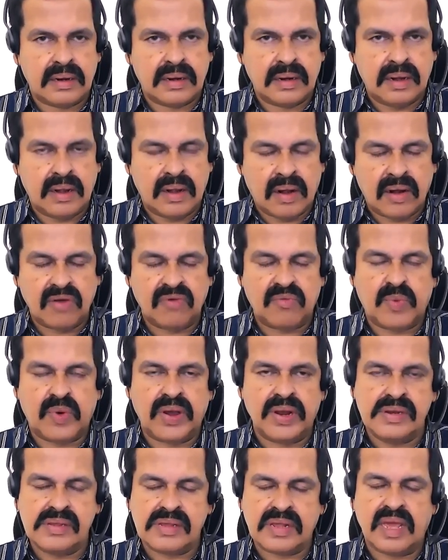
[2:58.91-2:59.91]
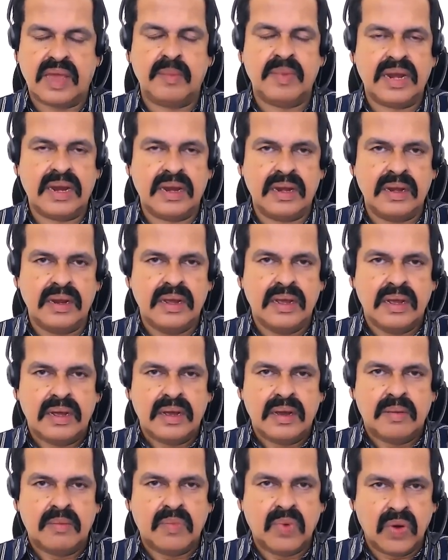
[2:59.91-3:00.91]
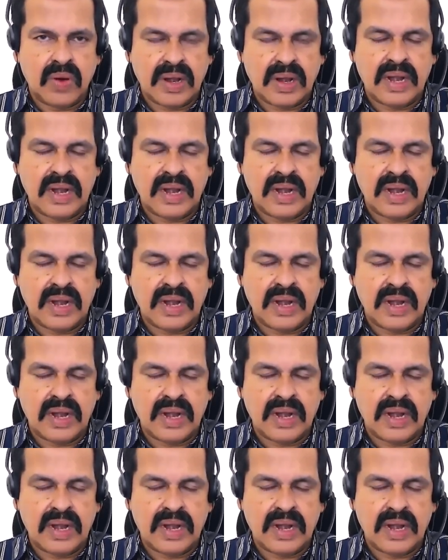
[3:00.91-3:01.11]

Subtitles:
a lot of points came in, and more or